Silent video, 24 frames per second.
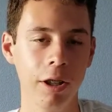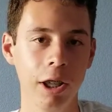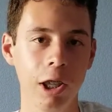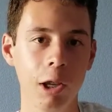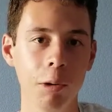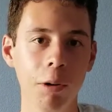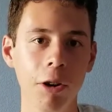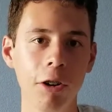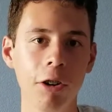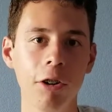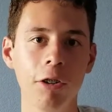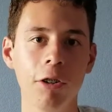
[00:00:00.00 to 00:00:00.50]
You
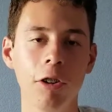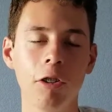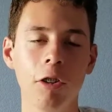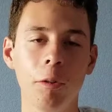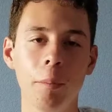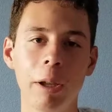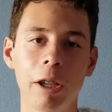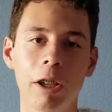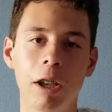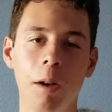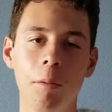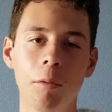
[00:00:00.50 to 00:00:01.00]
want your shoes to
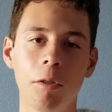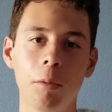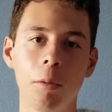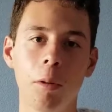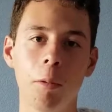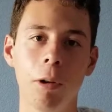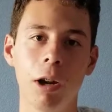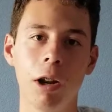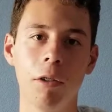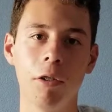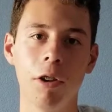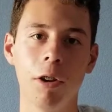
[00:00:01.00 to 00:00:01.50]
be comfortable
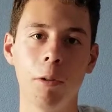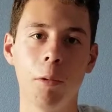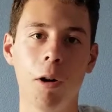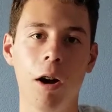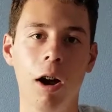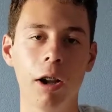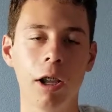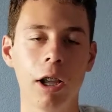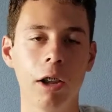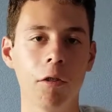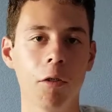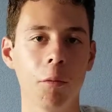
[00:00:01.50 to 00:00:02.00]
whenever you're
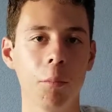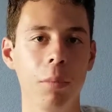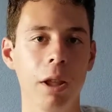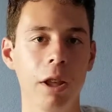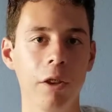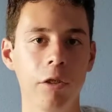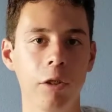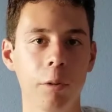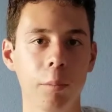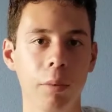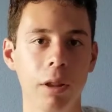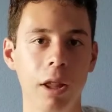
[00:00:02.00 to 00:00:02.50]
walking from
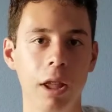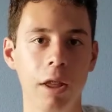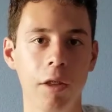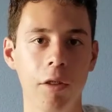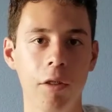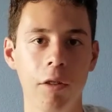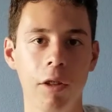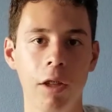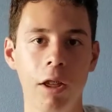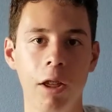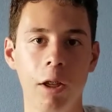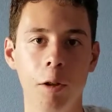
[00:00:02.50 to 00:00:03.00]
place to
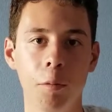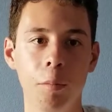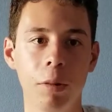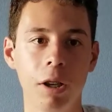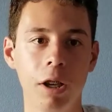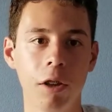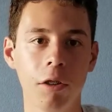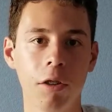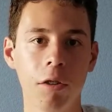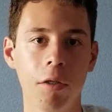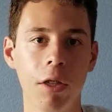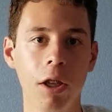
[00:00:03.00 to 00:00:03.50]
place,
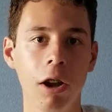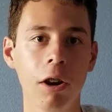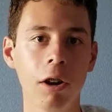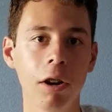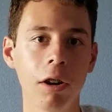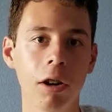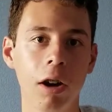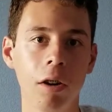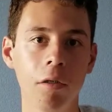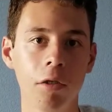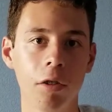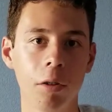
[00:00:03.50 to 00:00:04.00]
because if they
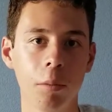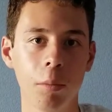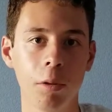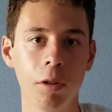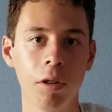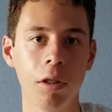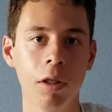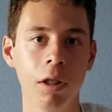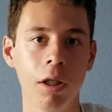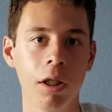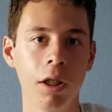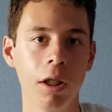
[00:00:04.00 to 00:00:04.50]
aren't
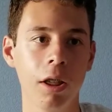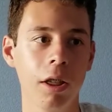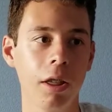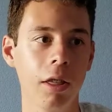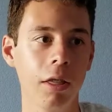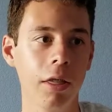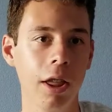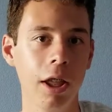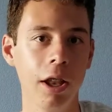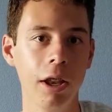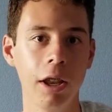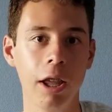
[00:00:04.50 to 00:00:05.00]
comfortable,
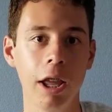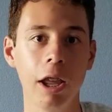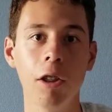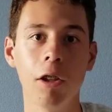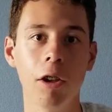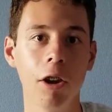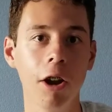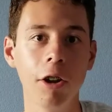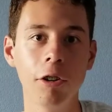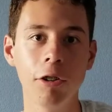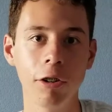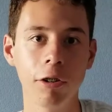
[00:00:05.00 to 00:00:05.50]
then it'll
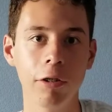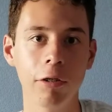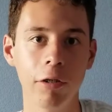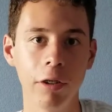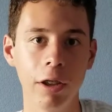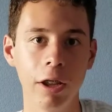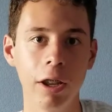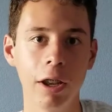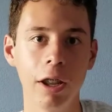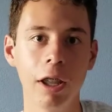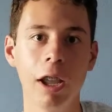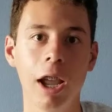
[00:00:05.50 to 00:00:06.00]
hurt your
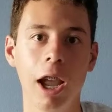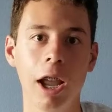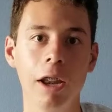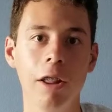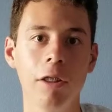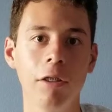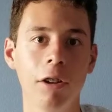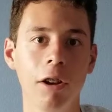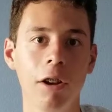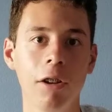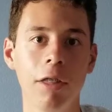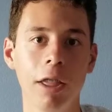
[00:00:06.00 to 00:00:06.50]
feet, and
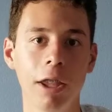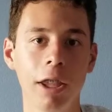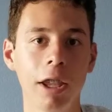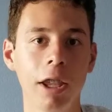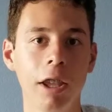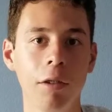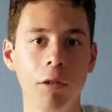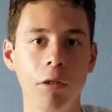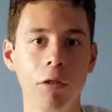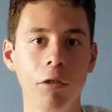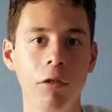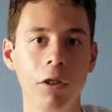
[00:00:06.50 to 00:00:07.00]
in turn, they can
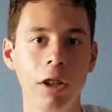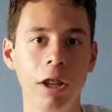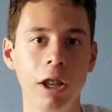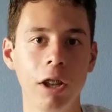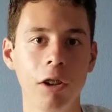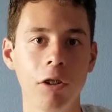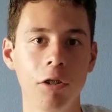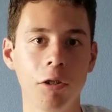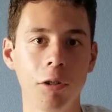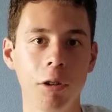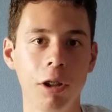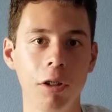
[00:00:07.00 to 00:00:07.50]
give you feet
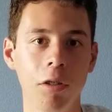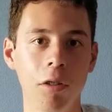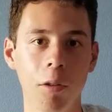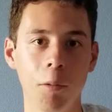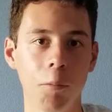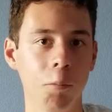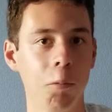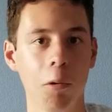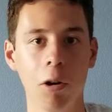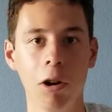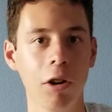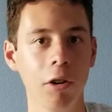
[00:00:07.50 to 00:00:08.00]
injuries
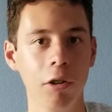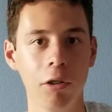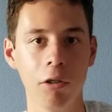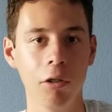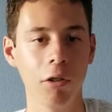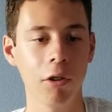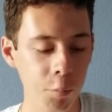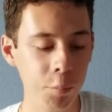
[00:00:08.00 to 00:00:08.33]
and worse.